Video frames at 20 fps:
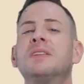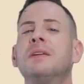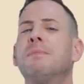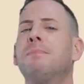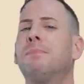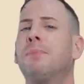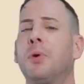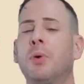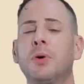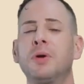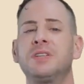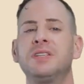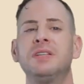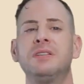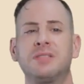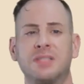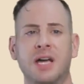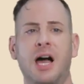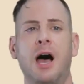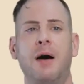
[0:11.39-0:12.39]

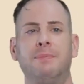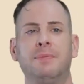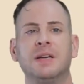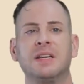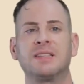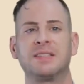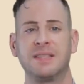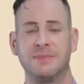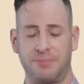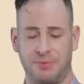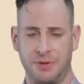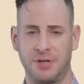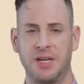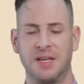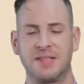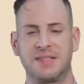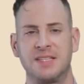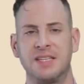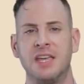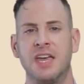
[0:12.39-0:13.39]
important topics in
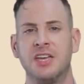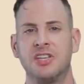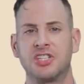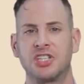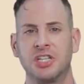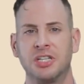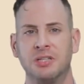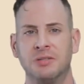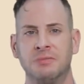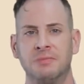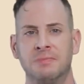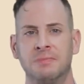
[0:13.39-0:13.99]
pronunciation,